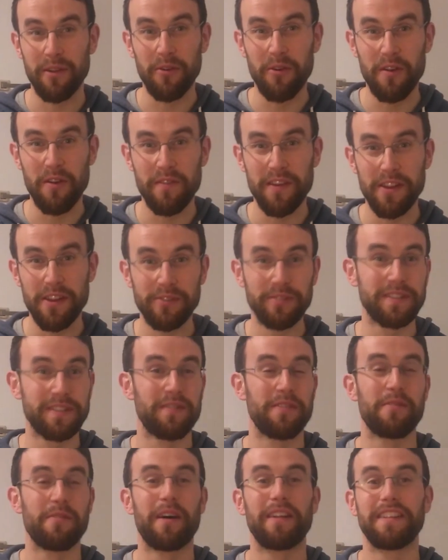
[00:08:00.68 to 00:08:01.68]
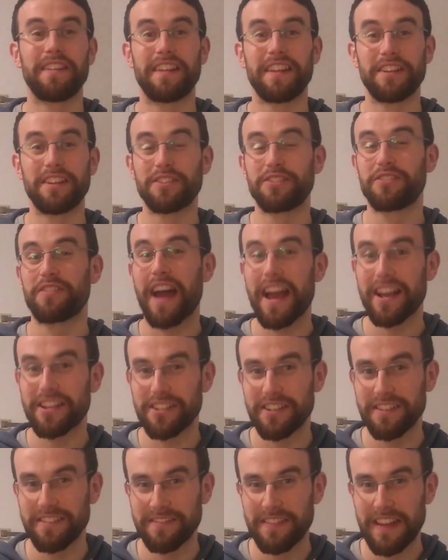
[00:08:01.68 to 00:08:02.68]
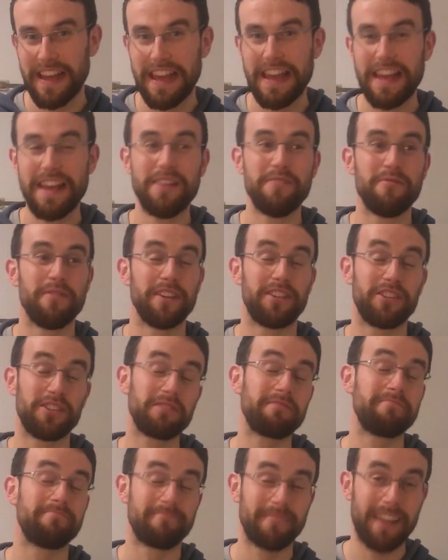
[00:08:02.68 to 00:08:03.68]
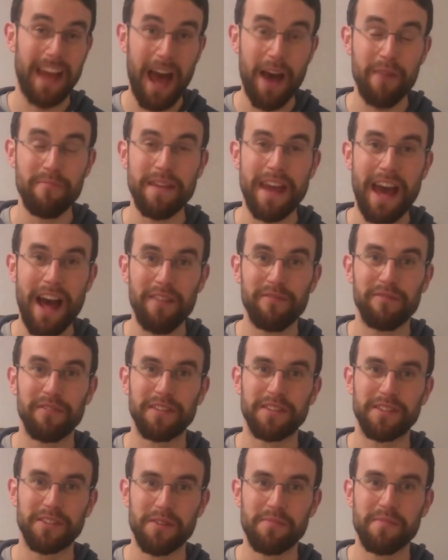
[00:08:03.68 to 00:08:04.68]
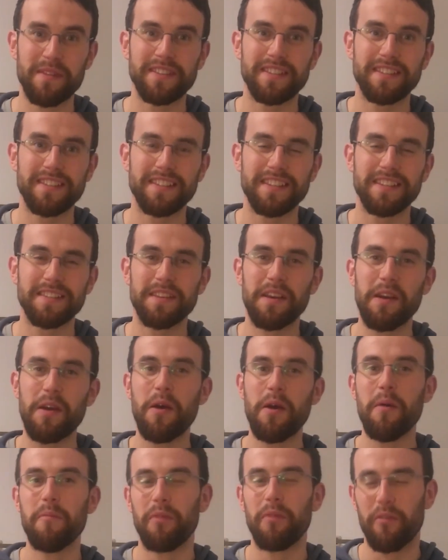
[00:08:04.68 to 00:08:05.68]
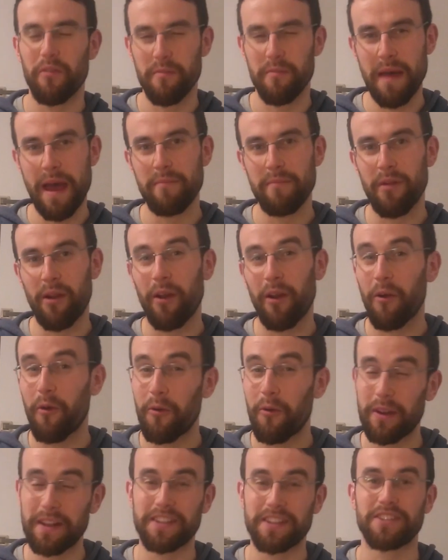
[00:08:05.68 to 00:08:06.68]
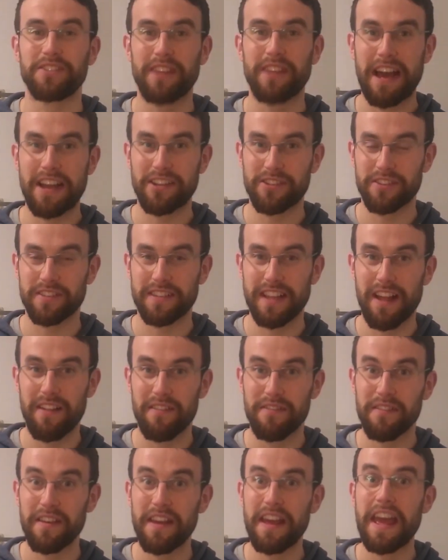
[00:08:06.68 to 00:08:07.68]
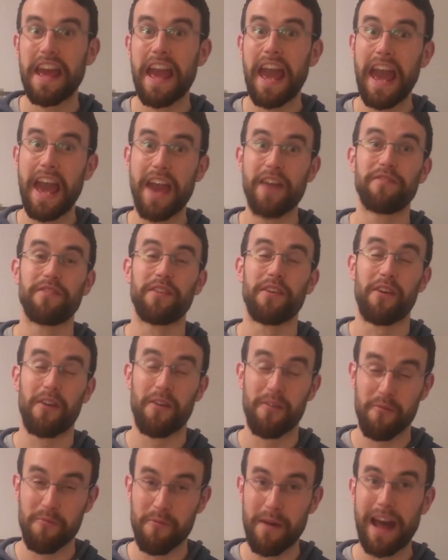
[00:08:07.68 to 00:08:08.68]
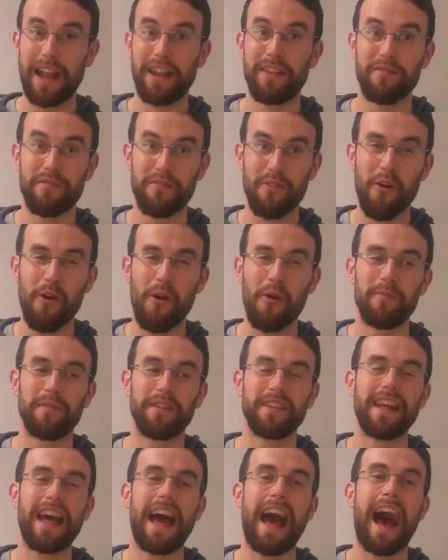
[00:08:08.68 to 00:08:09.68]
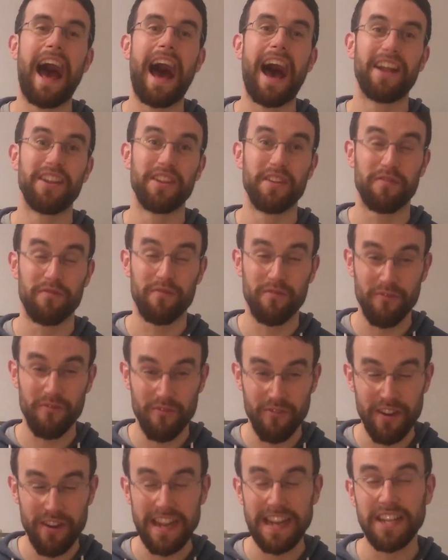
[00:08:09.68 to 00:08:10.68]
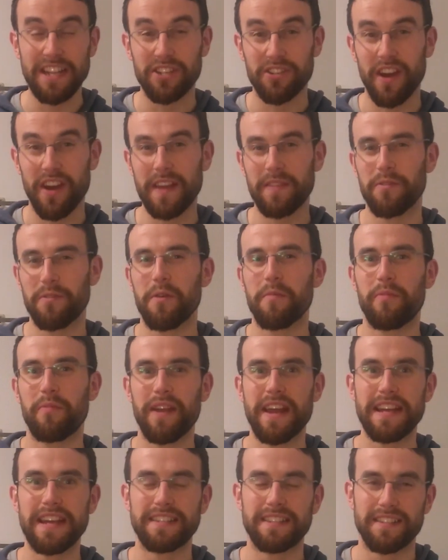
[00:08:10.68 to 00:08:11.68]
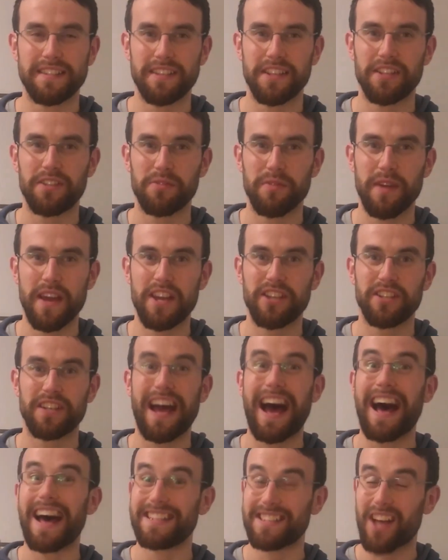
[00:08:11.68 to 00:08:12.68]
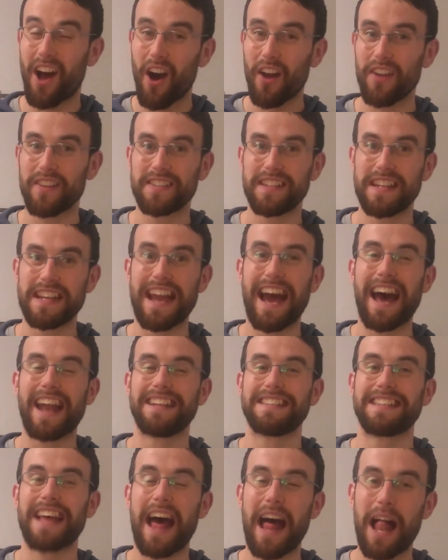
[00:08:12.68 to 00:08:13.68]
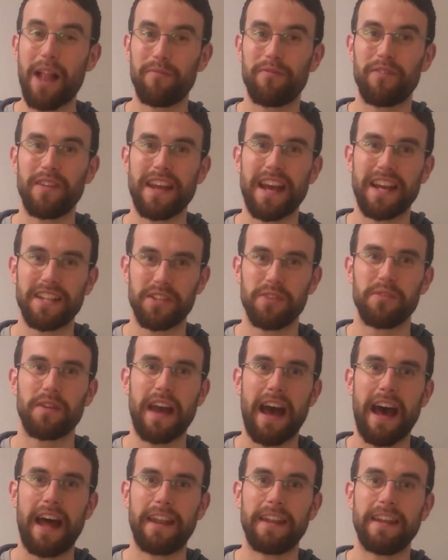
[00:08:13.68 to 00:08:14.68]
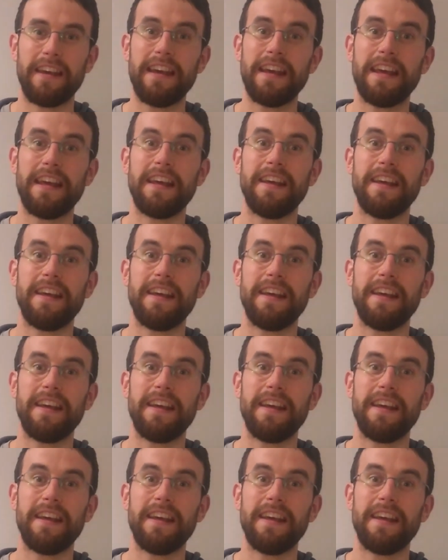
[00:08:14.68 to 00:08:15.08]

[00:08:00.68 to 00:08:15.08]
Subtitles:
at my older videos if you wanted a distraction, which can be helpful in some instances, but remember, only distract yourself if you're well informed and you've really tried to appraise the situation as honestly and as helpfully as you can.